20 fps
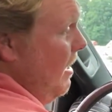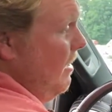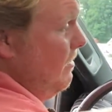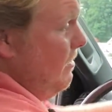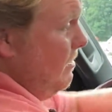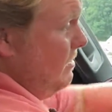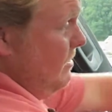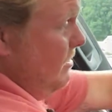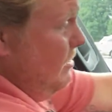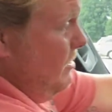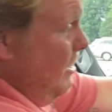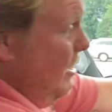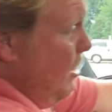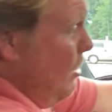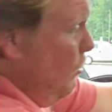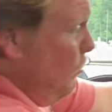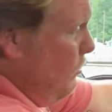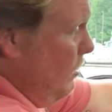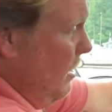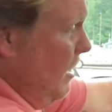This is the
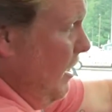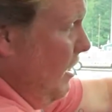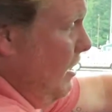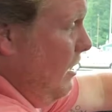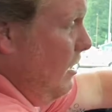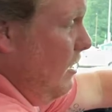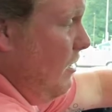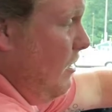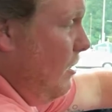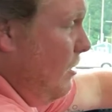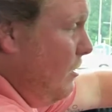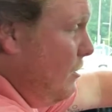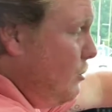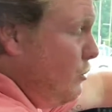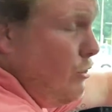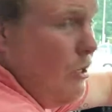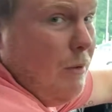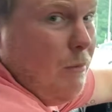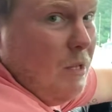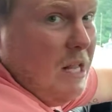only
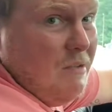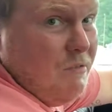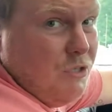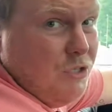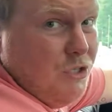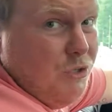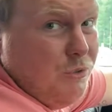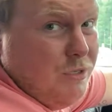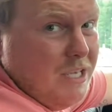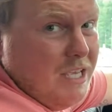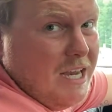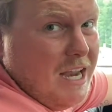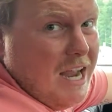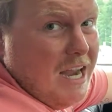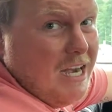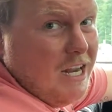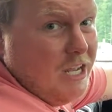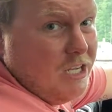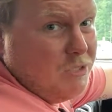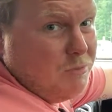trim level that you can get
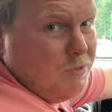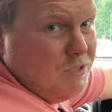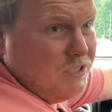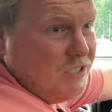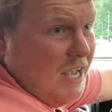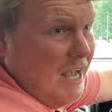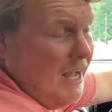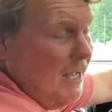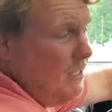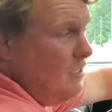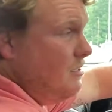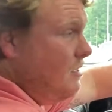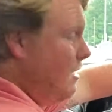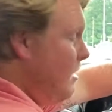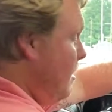8 inch besides